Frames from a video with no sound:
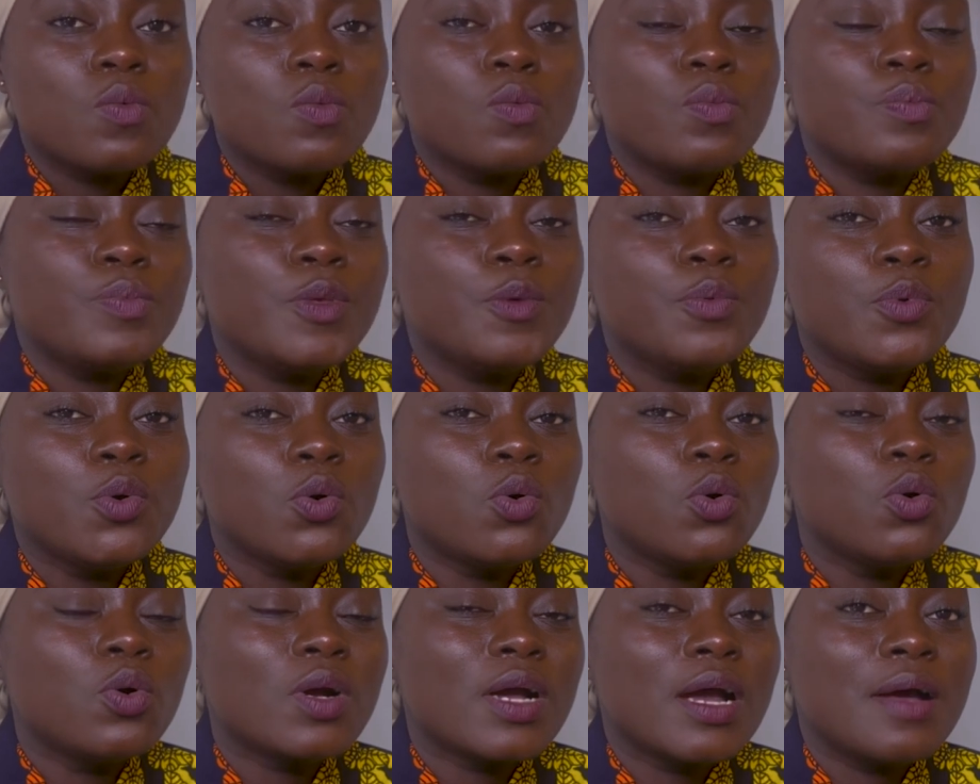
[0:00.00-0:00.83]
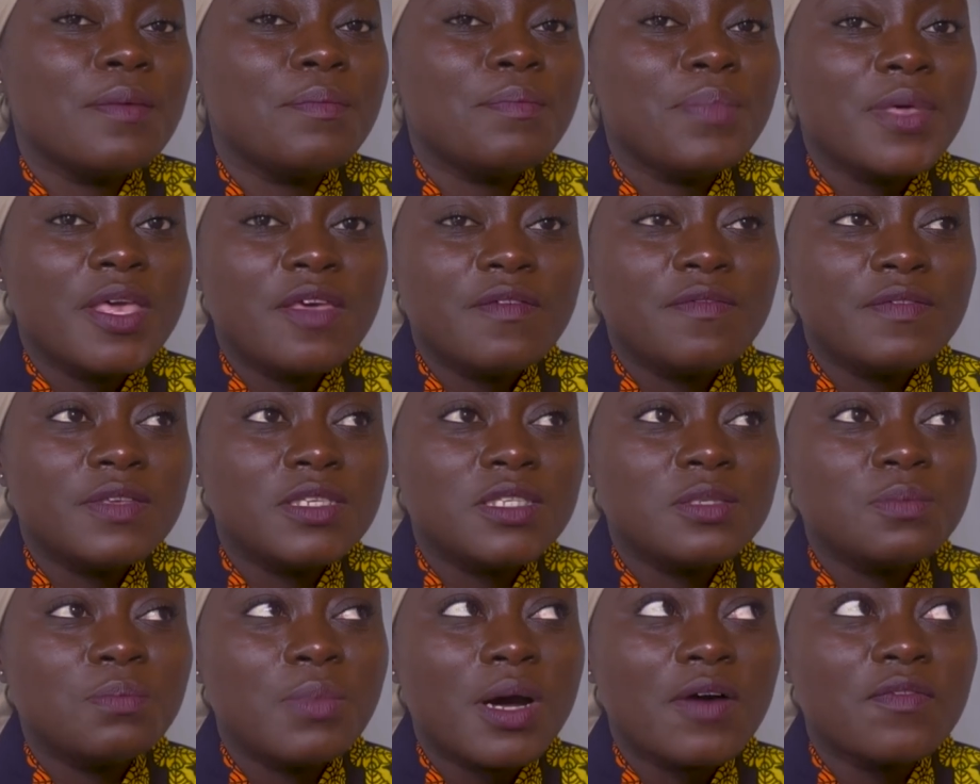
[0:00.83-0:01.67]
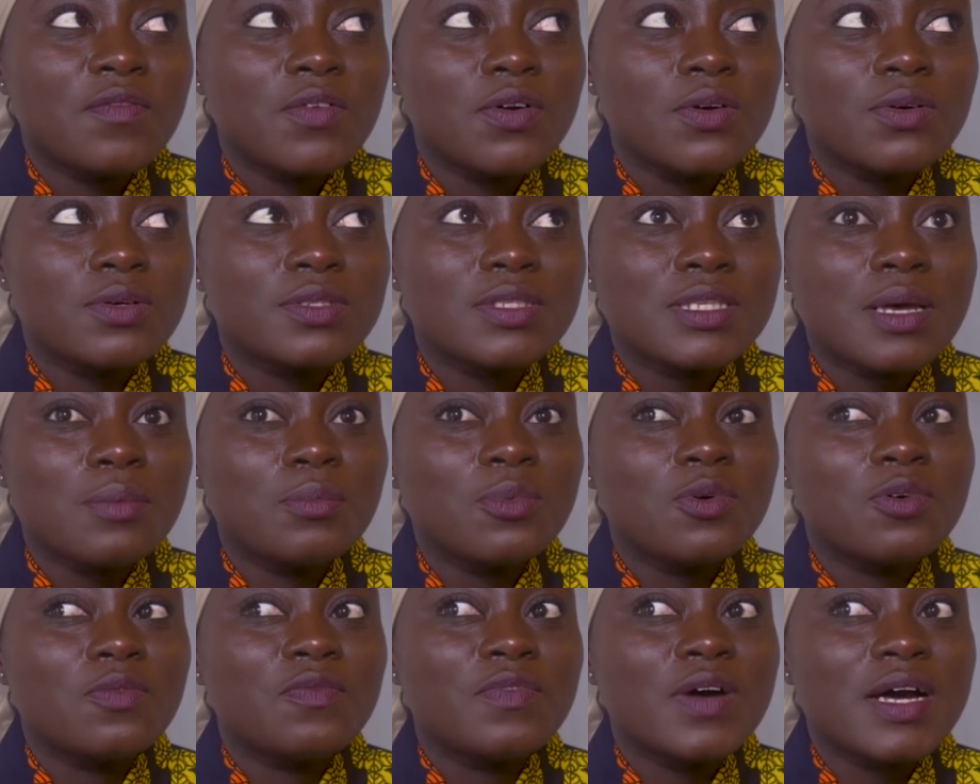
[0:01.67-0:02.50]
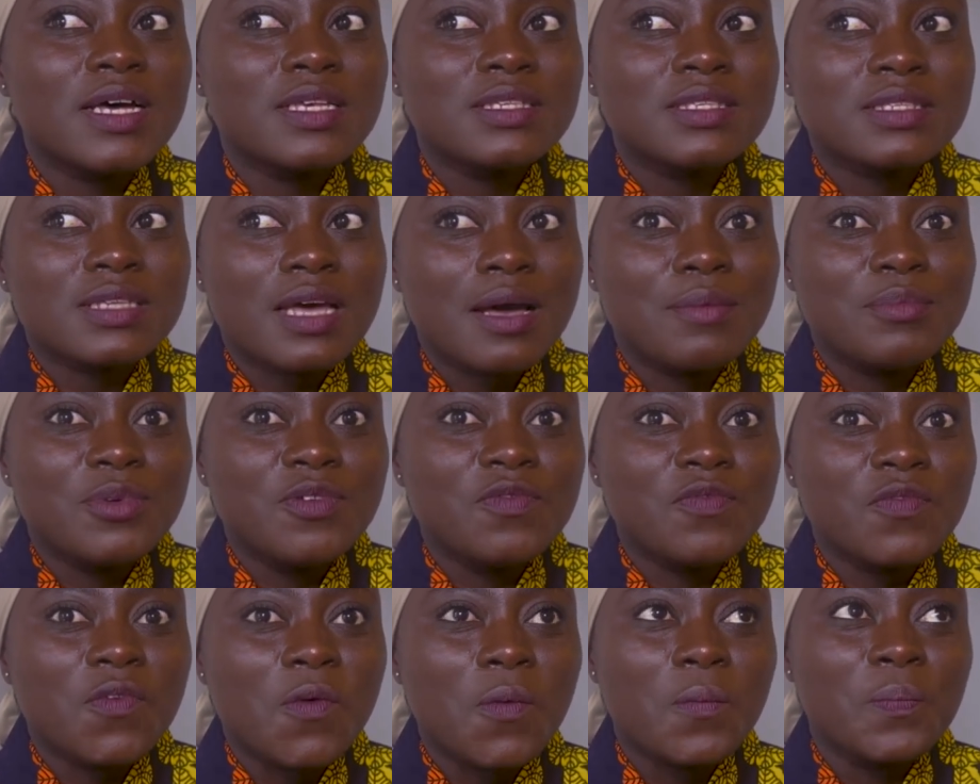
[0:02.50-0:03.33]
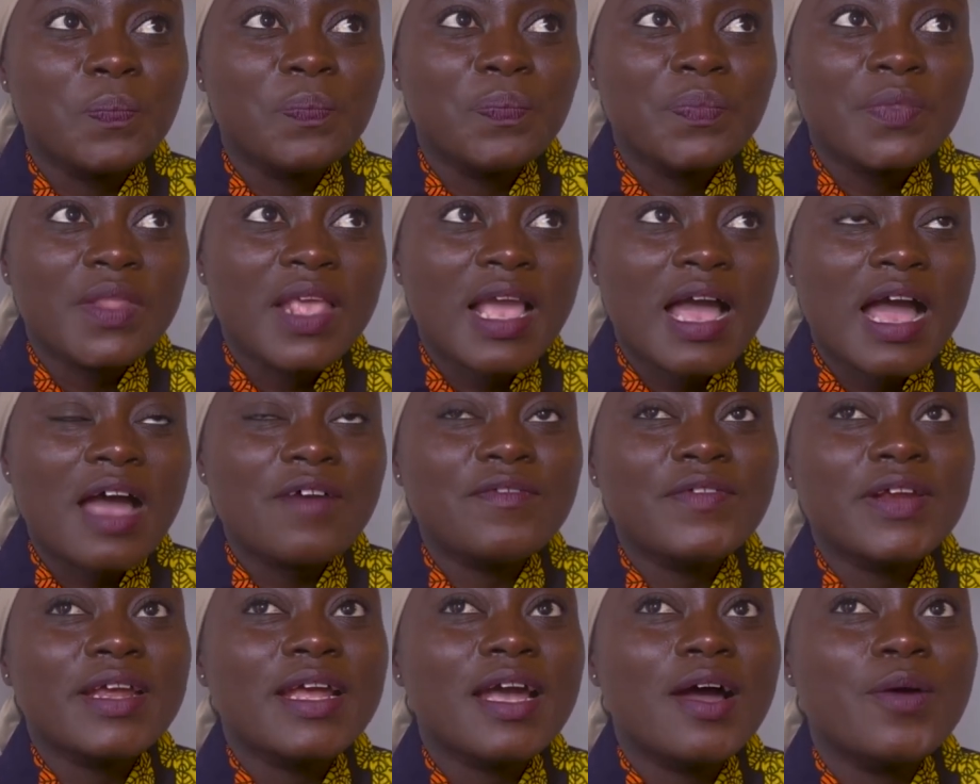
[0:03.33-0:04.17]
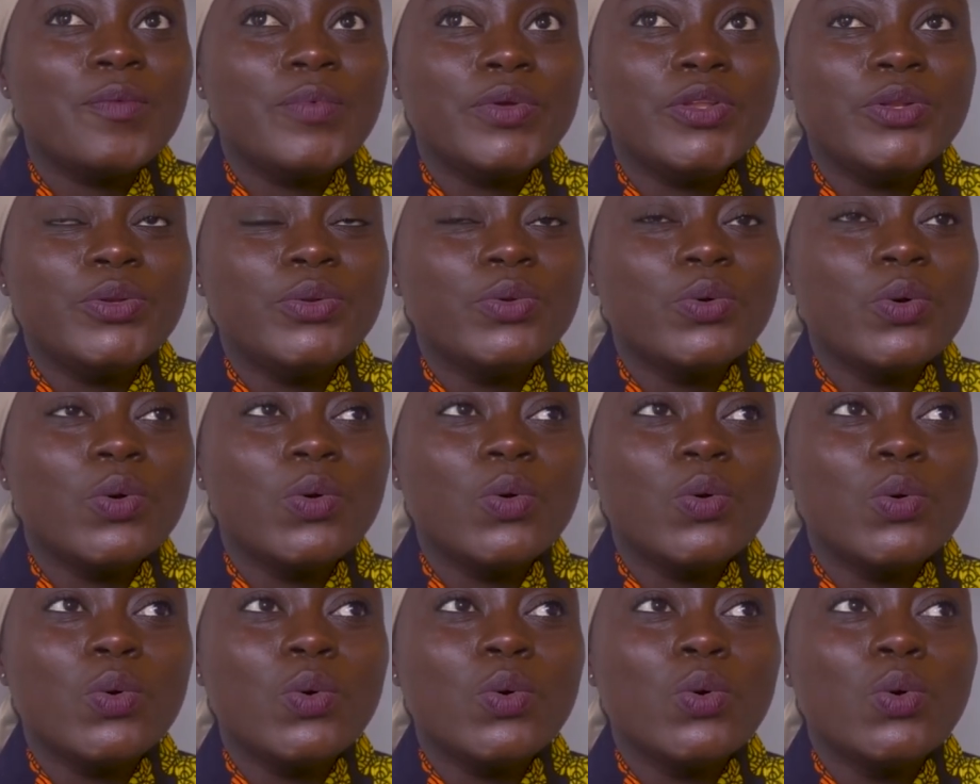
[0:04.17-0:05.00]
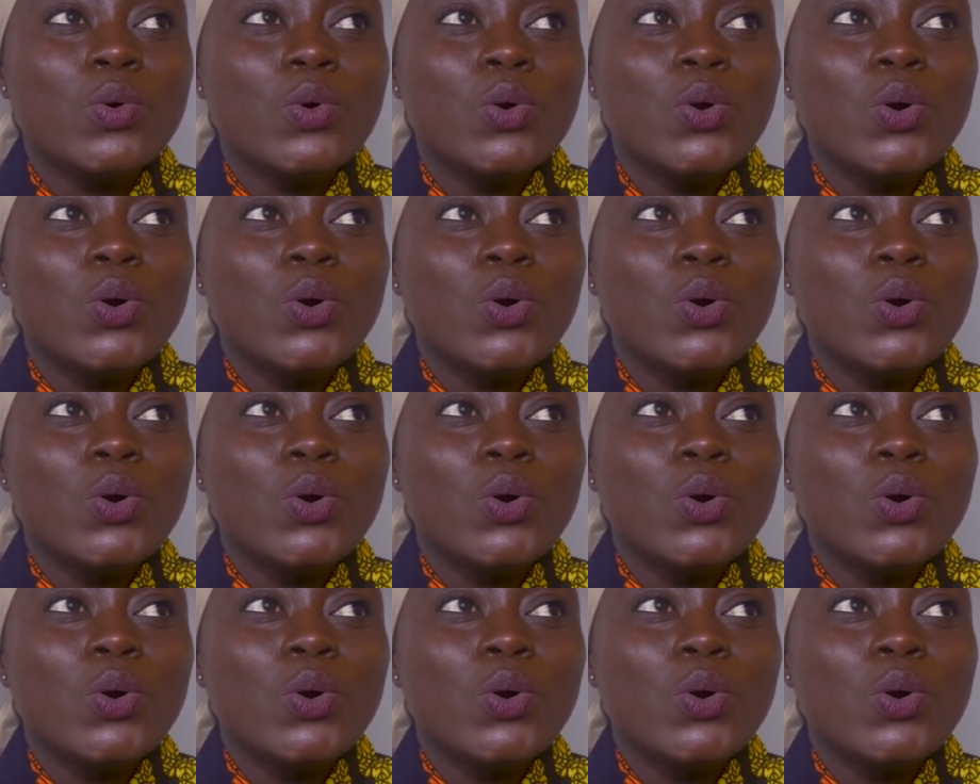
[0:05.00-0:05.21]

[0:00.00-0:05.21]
people who can pay fees, but for some of us coming from Africa with no